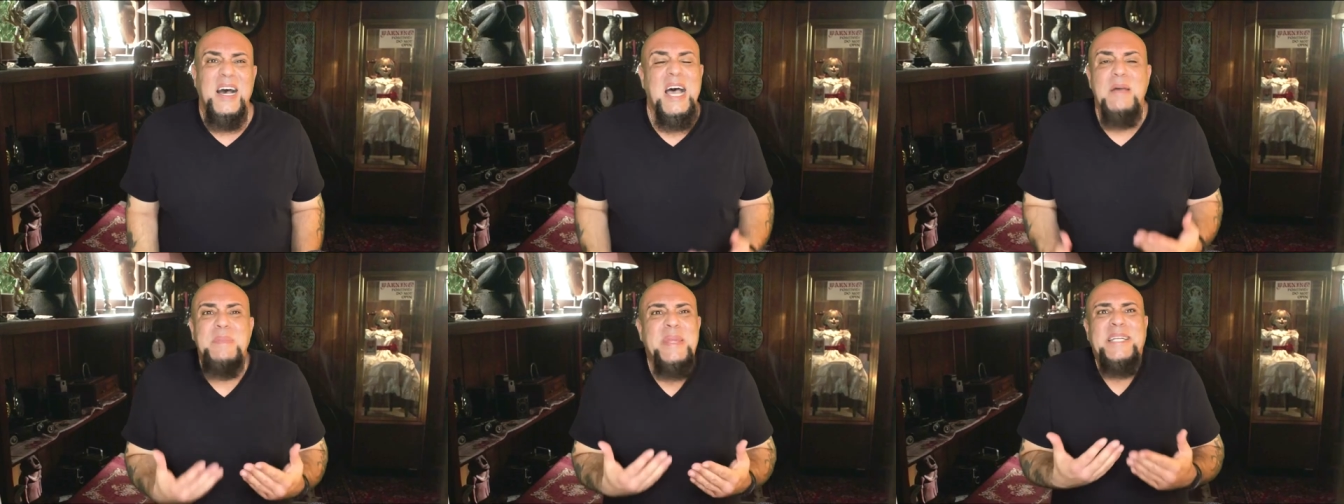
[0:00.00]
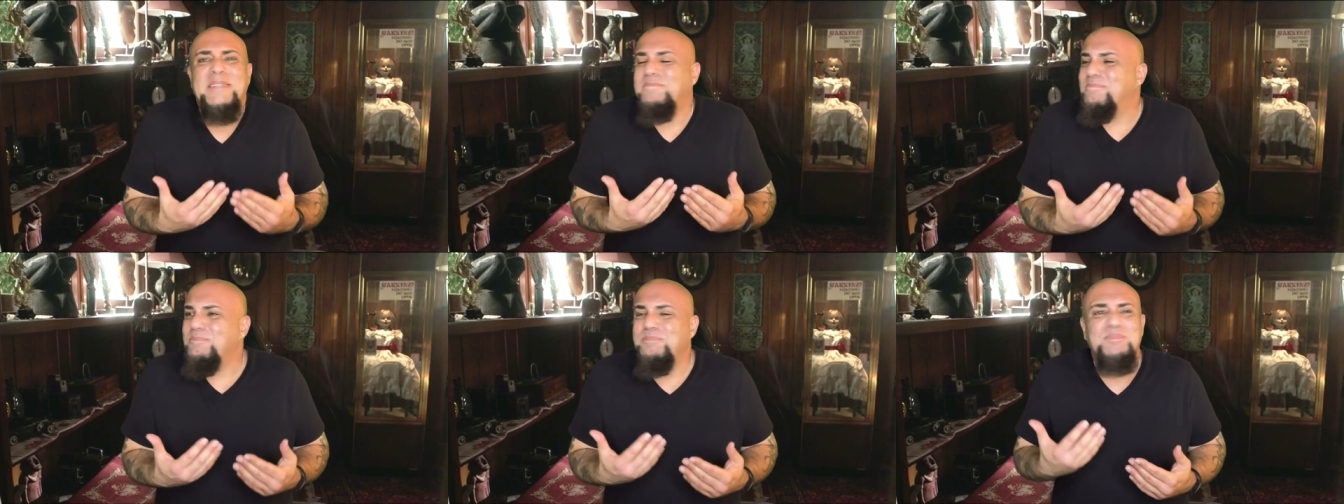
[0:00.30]
I
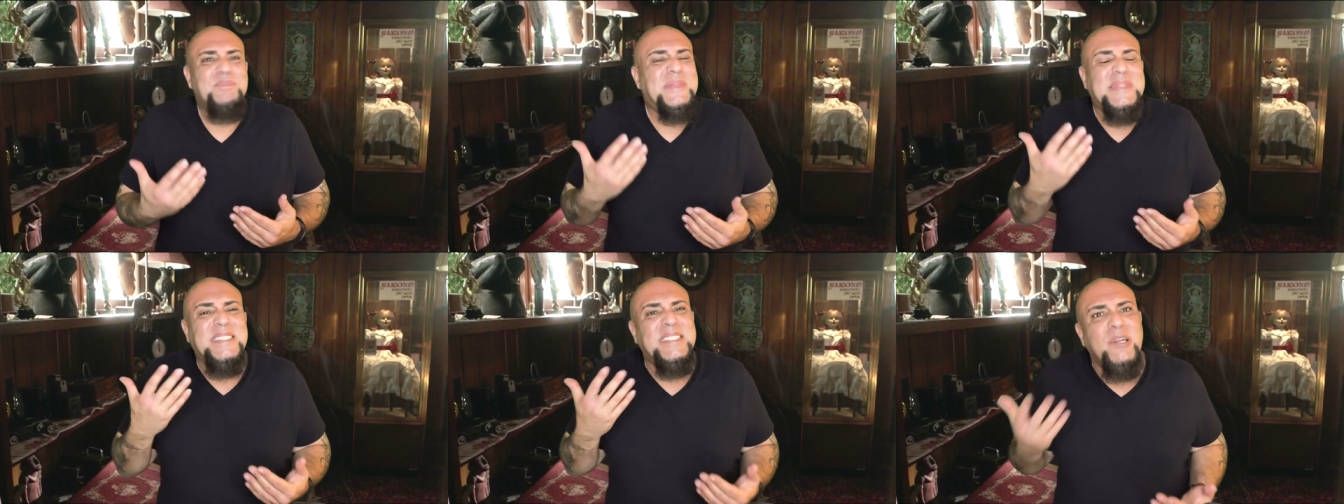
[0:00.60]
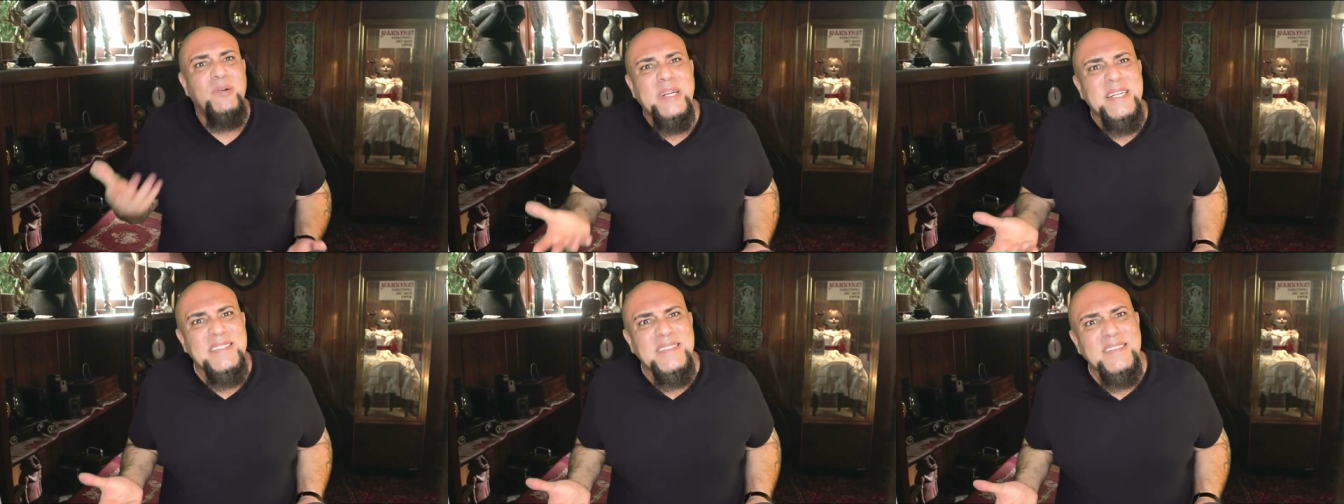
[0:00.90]
mean,
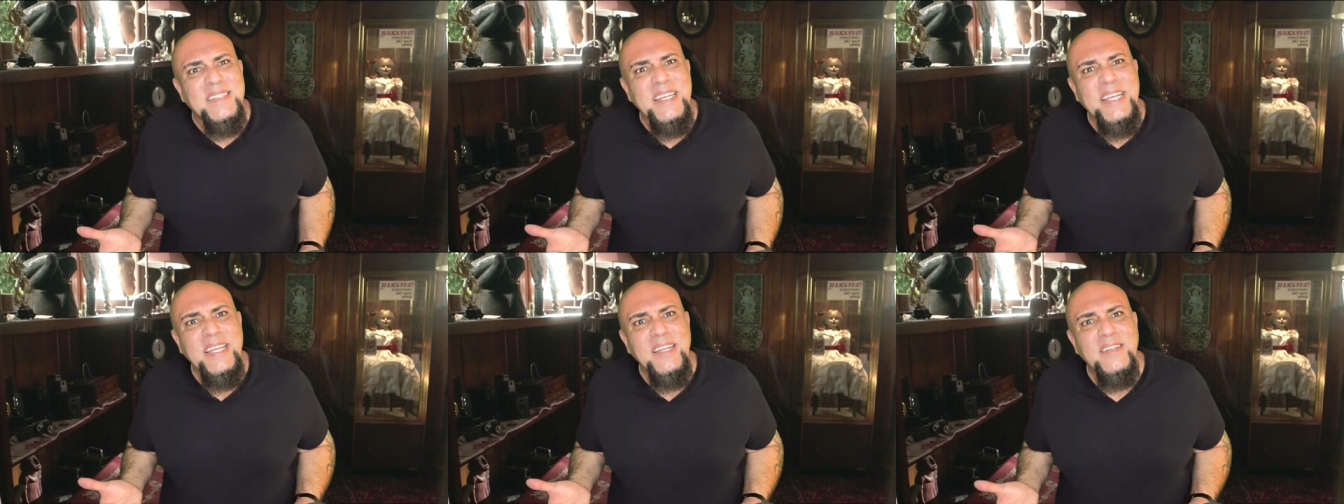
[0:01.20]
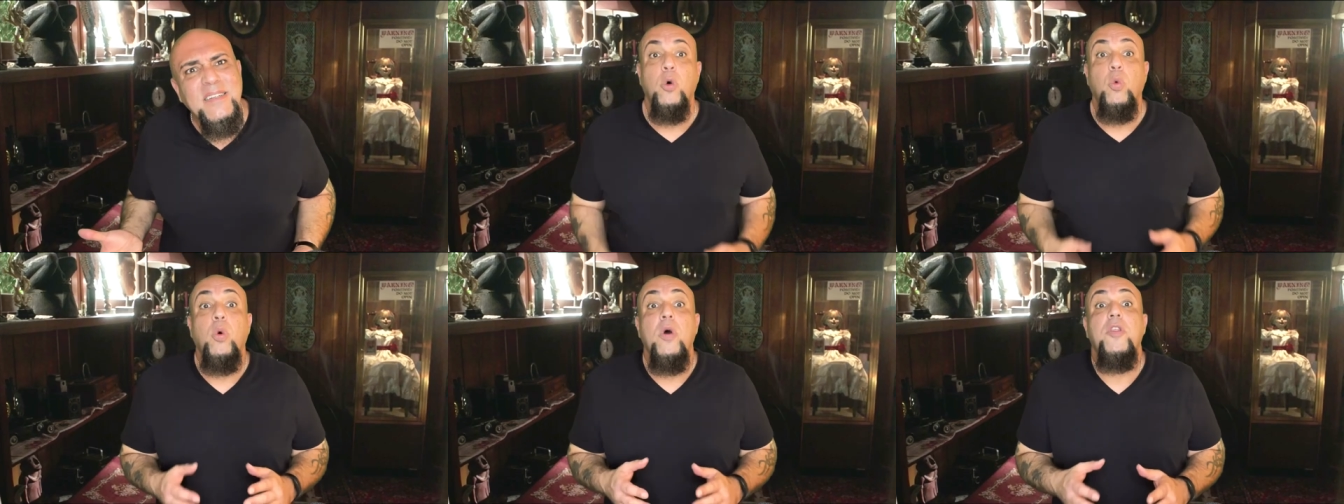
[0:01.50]
seriously?
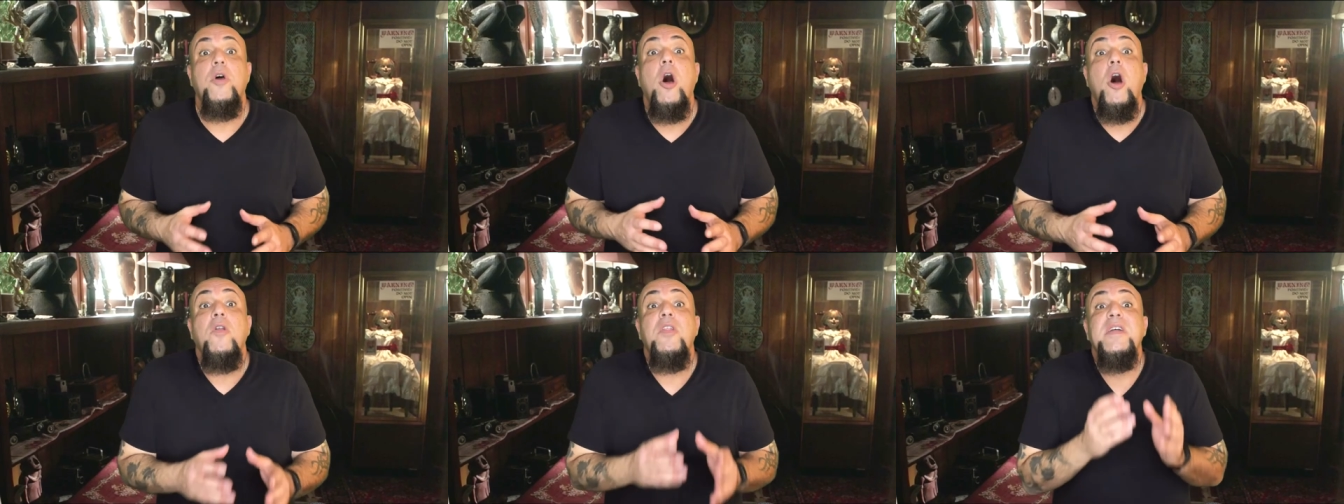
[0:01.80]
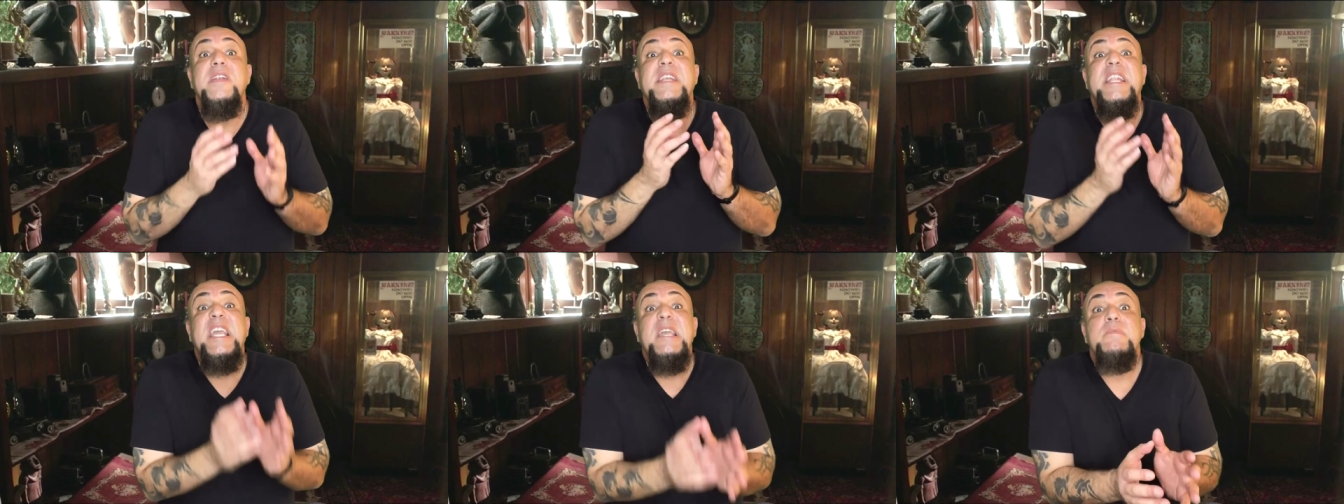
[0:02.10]
With all the
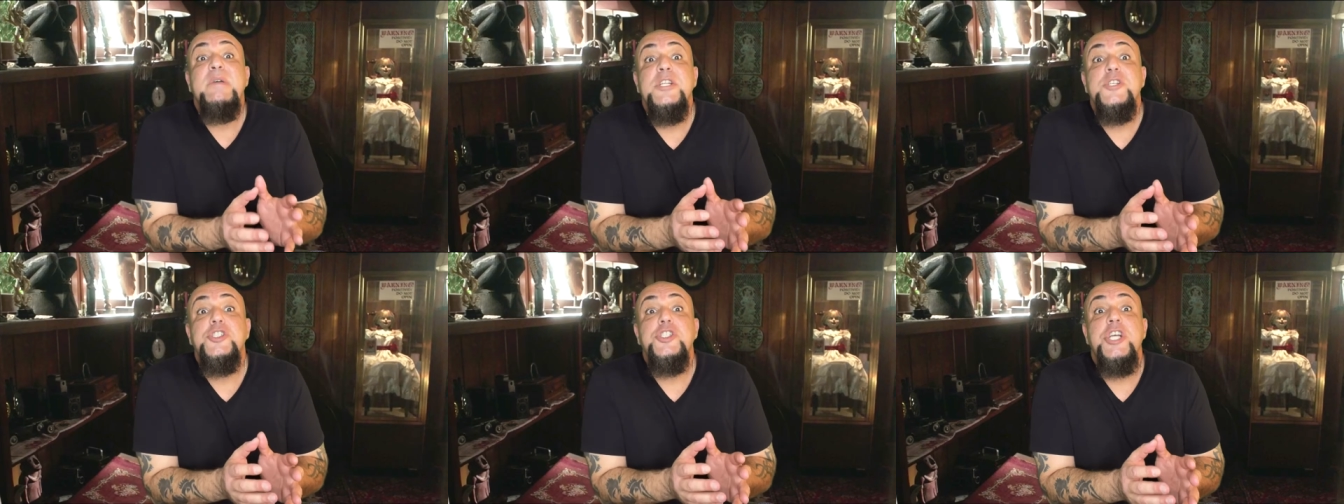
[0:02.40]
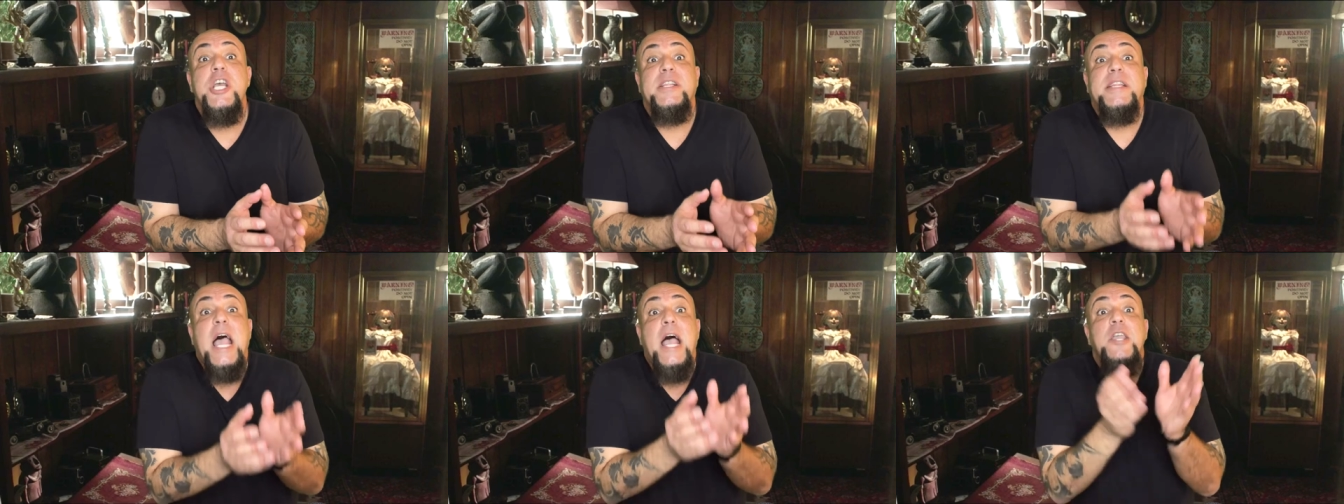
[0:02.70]
demon
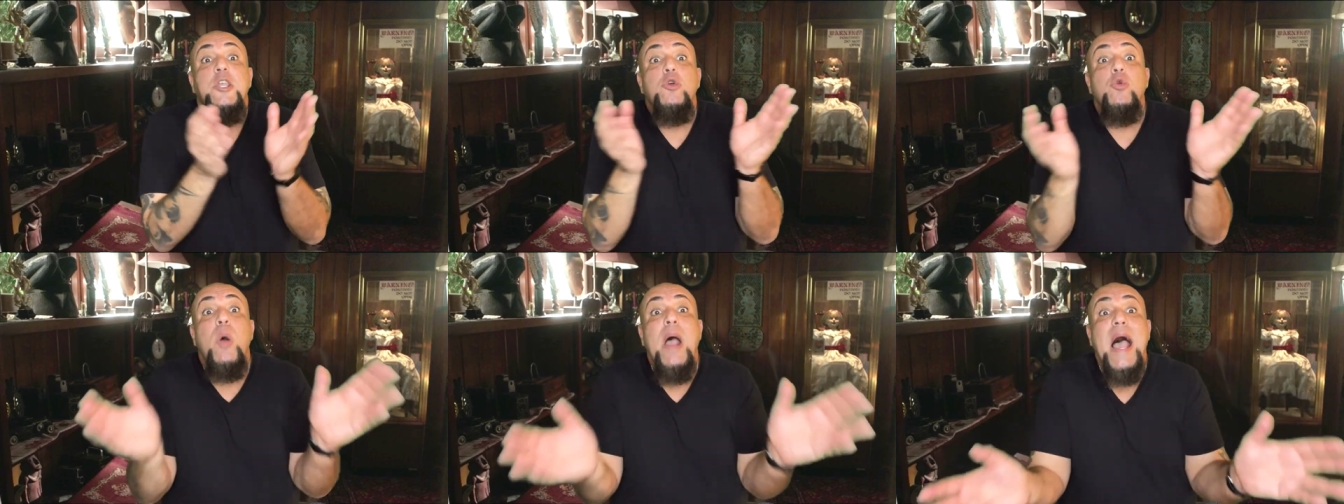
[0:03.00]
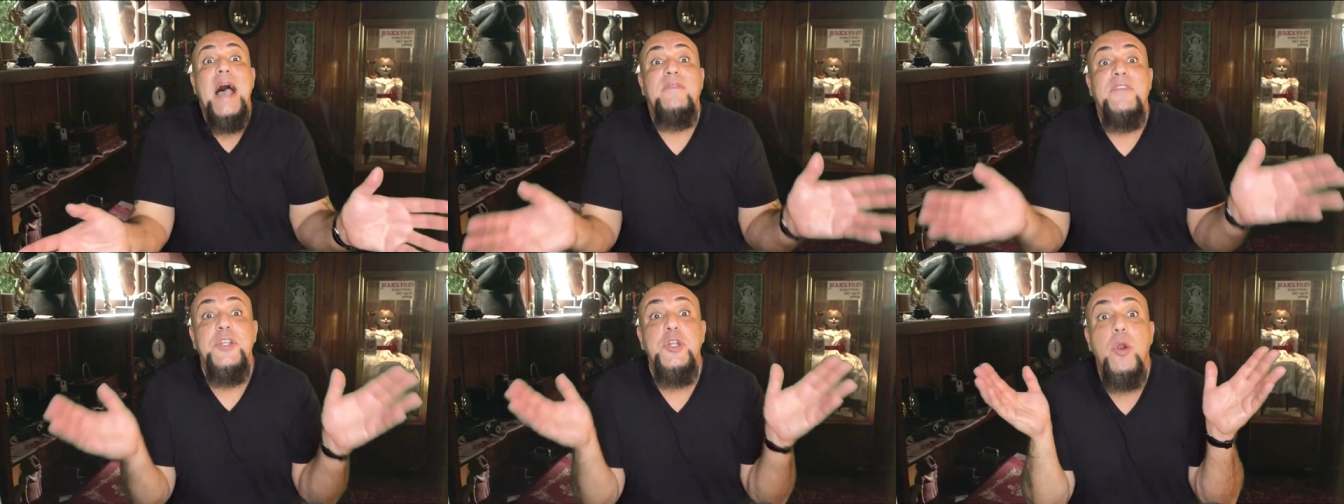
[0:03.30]
shit that you
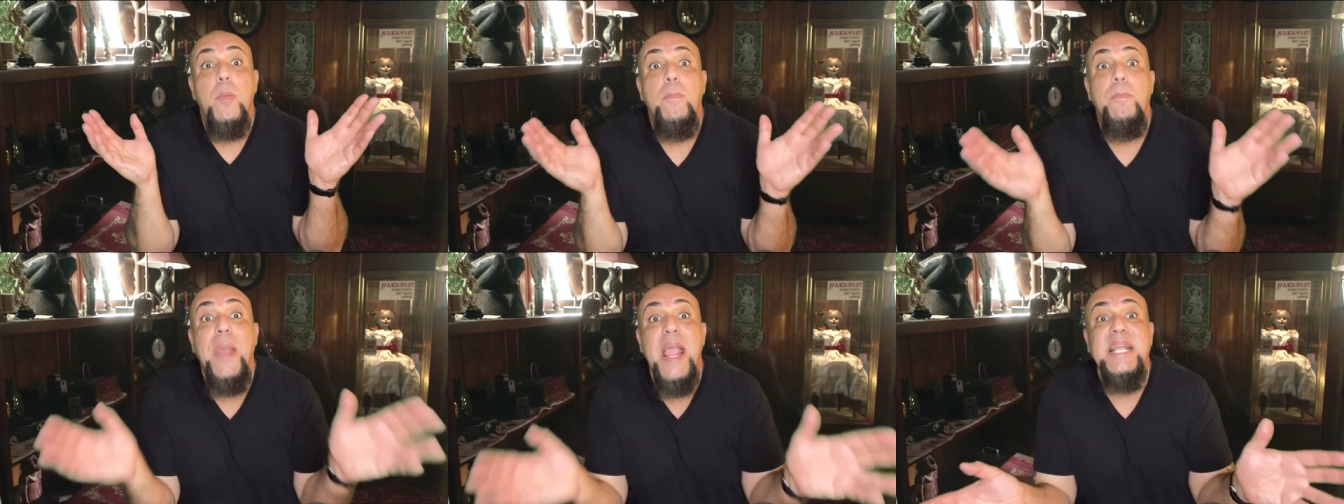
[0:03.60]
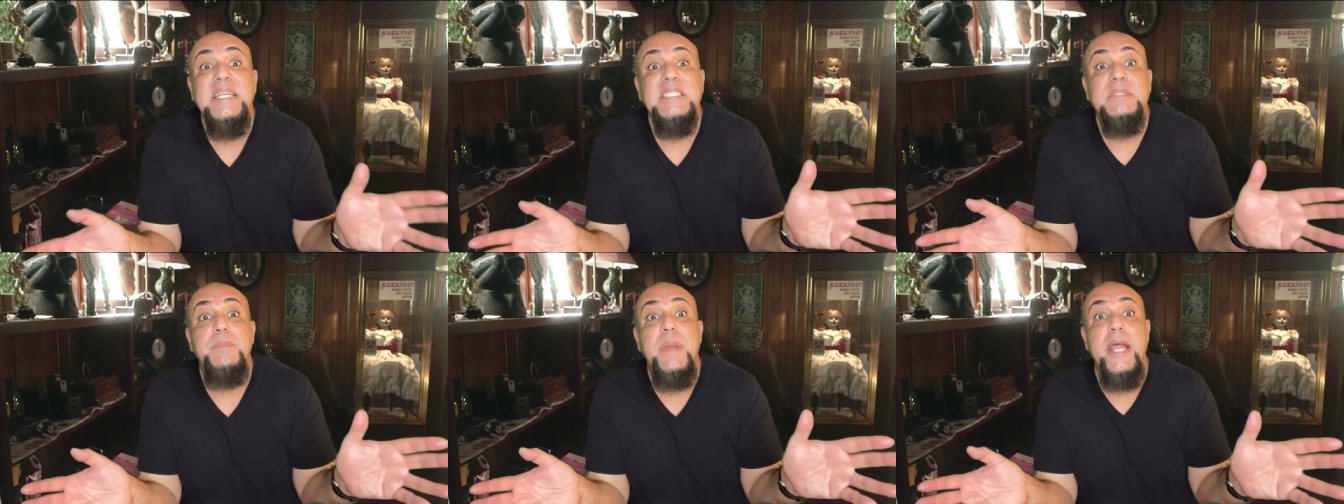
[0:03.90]
have in your
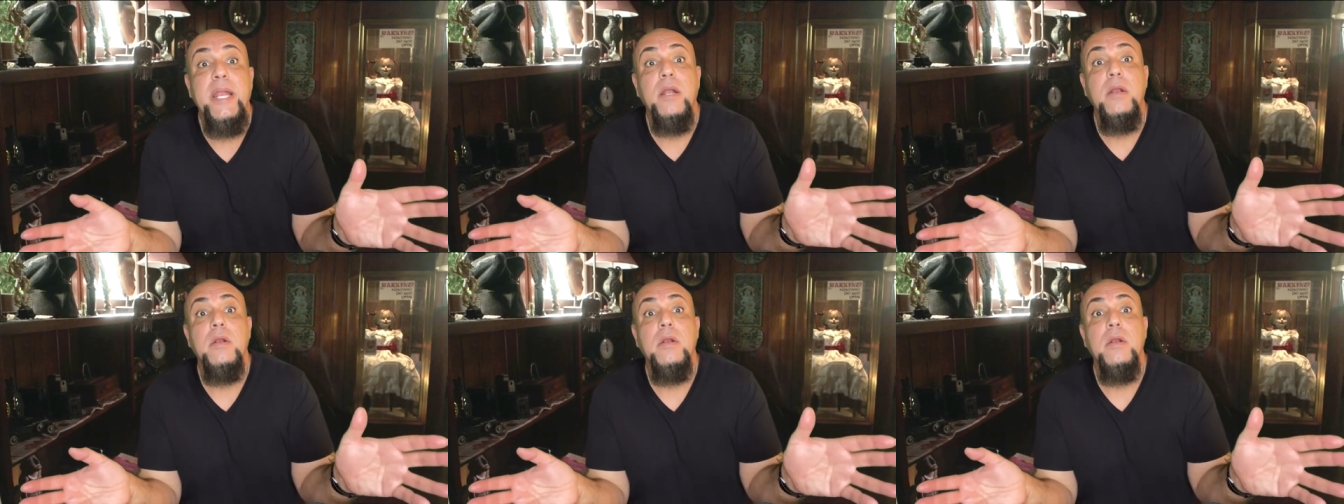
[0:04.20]
basement,